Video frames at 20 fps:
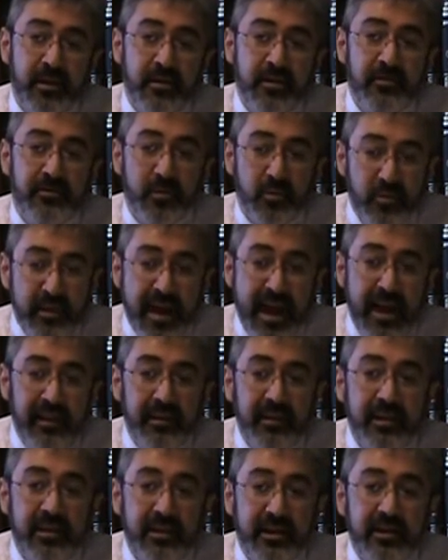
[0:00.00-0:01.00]
The
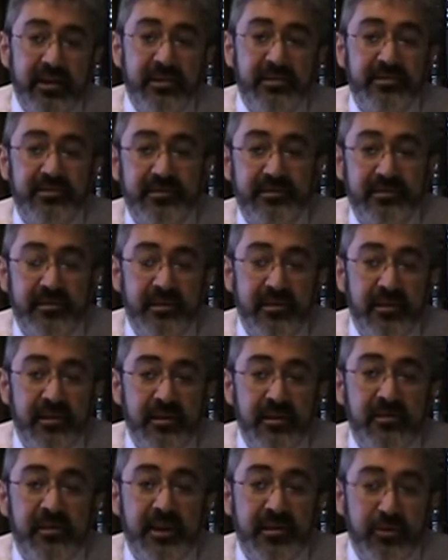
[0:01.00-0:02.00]
reality is
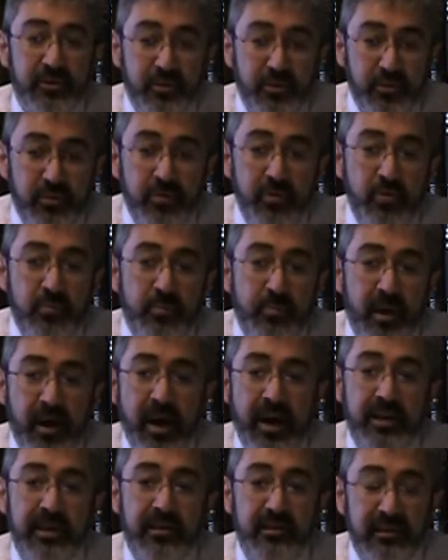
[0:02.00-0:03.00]
that true
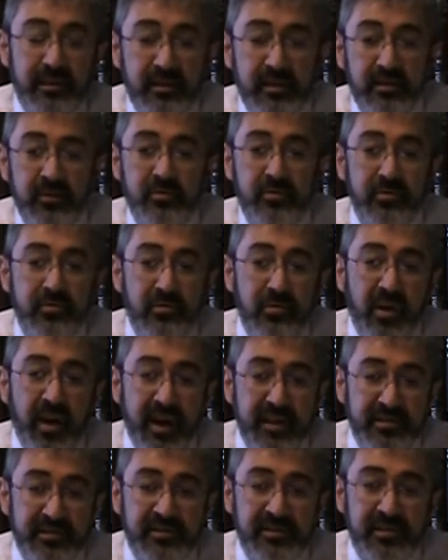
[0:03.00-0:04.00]
piety, true
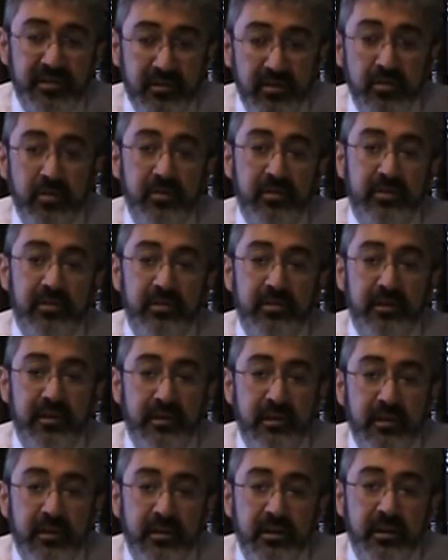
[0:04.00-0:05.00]
chassidut,
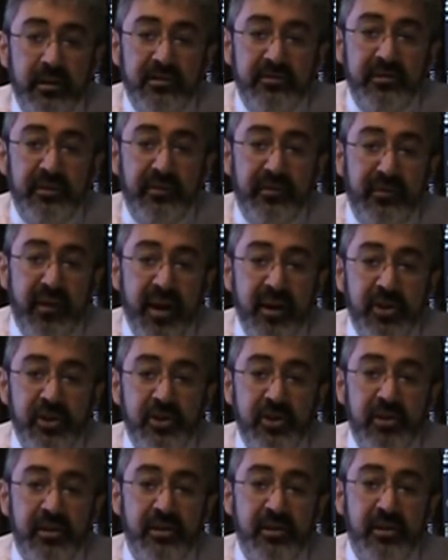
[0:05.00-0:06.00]
is a
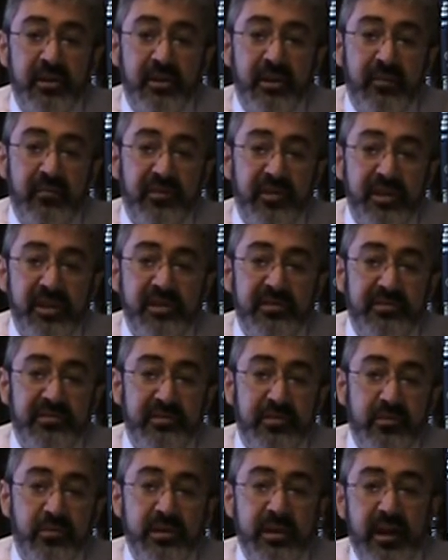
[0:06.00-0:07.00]
function of these
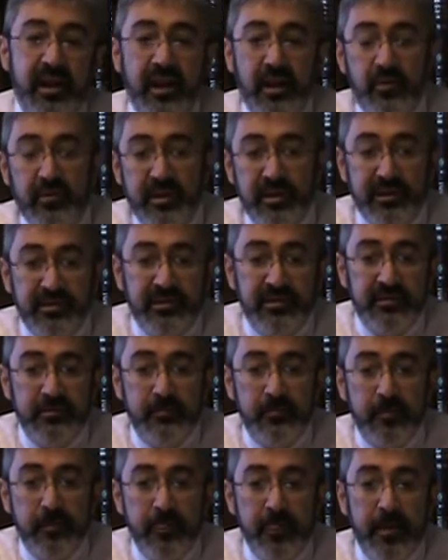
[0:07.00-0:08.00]
3 areas.
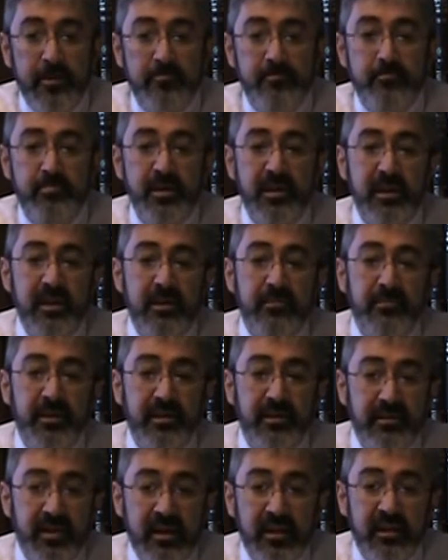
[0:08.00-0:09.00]
Being
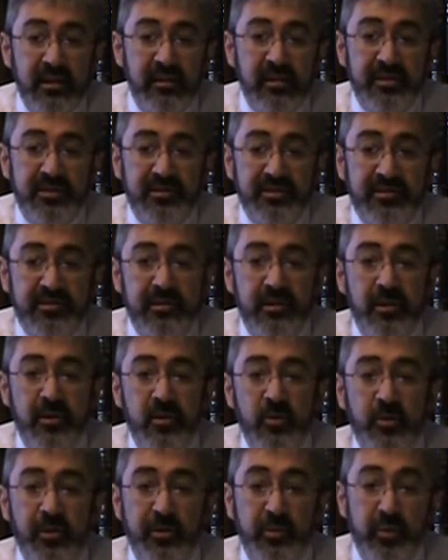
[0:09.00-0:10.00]
meticulous
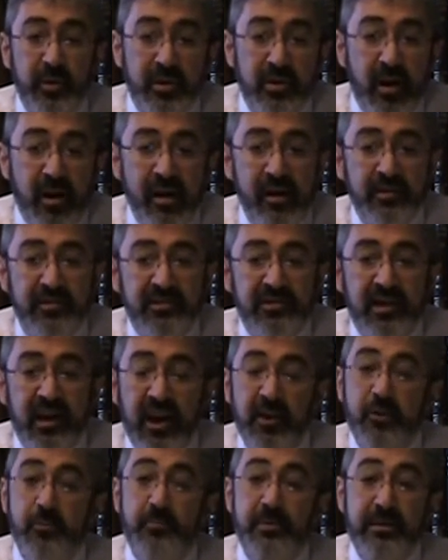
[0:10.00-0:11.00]
with regards to
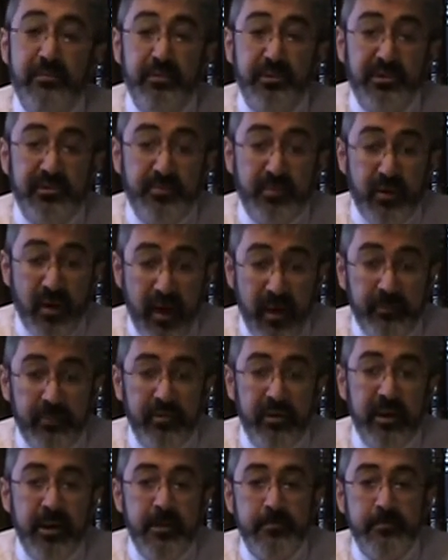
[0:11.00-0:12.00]
other people's
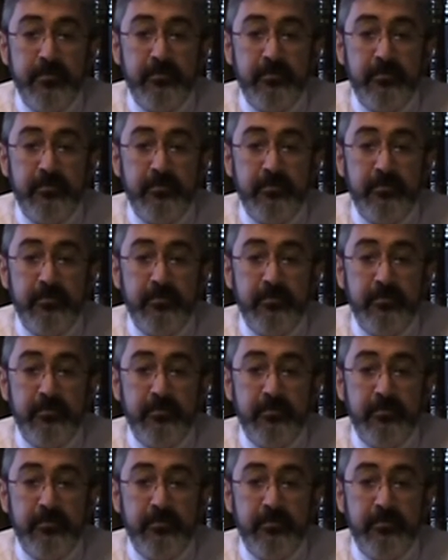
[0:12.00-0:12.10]
property,